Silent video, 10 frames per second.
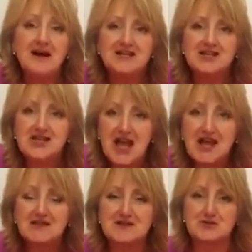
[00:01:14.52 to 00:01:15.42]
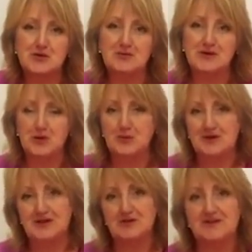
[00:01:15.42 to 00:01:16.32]
You might share this room with
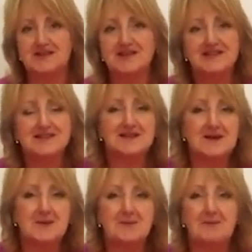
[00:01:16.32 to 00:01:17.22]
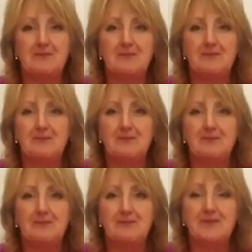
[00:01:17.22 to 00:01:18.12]
your brother and sister.
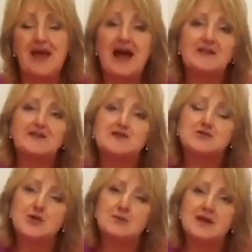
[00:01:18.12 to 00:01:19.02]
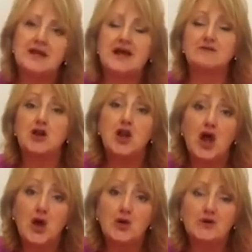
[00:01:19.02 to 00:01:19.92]
And this room can
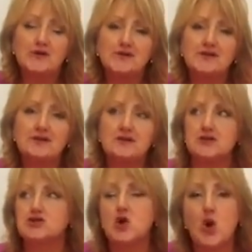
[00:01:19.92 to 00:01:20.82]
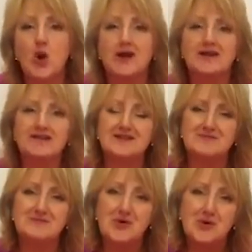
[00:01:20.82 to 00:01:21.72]
have clothes and
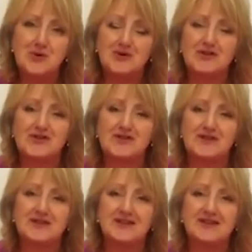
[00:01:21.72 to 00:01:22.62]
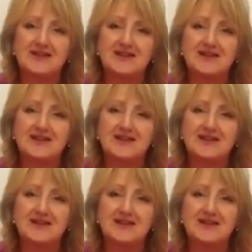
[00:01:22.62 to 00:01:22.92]
toys and books.